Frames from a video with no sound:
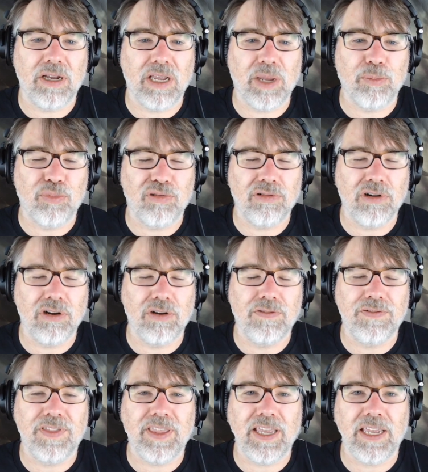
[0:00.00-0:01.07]

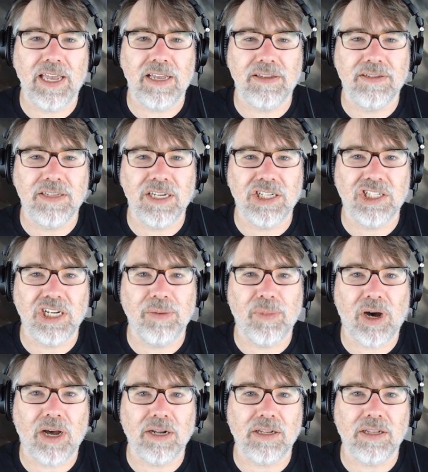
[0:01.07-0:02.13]
improved the LCG
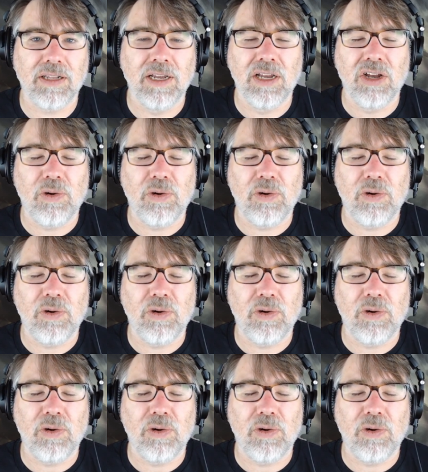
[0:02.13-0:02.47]
model